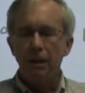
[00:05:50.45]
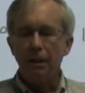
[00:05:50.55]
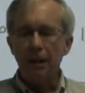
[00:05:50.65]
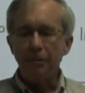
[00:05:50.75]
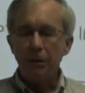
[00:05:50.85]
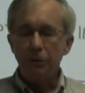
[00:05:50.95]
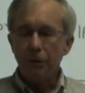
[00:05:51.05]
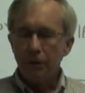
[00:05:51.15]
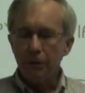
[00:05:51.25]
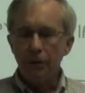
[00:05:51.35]
Let me
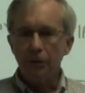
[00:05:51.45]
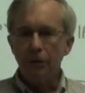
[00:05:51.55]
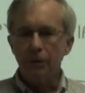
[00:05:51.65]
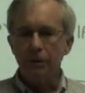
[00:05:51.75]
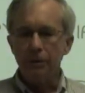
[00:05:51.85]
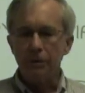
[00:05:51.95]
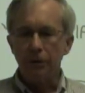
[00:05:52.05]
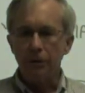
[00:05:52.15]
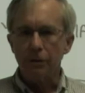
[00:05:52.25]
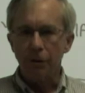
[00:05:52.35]
turn the current
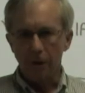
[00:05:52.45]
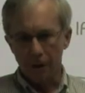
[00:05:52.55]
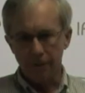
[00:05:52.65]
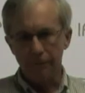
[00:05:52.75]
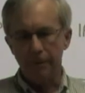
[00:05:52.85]
source off.